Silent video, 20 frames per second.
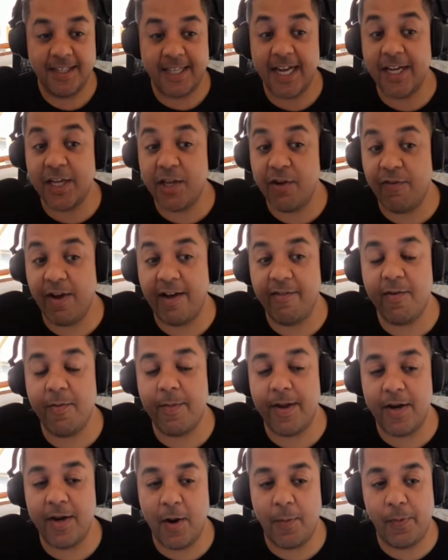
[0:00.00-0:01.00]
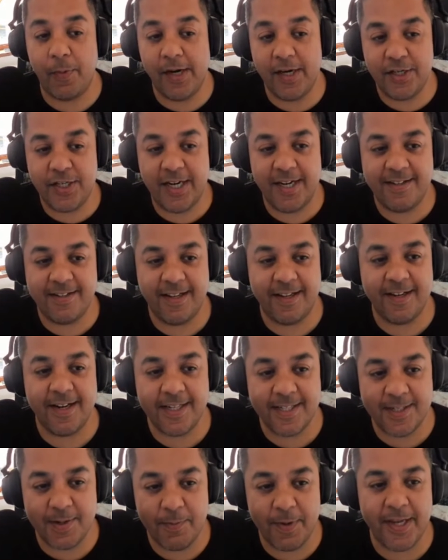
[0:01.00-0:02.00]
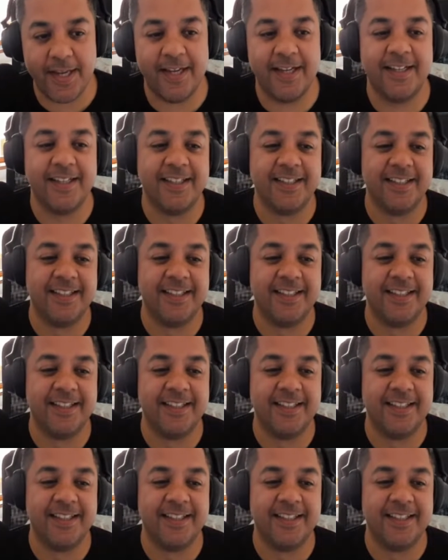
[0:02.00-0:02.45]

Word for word: Thank you for having me. No, I appreciate it. Nice to meet you.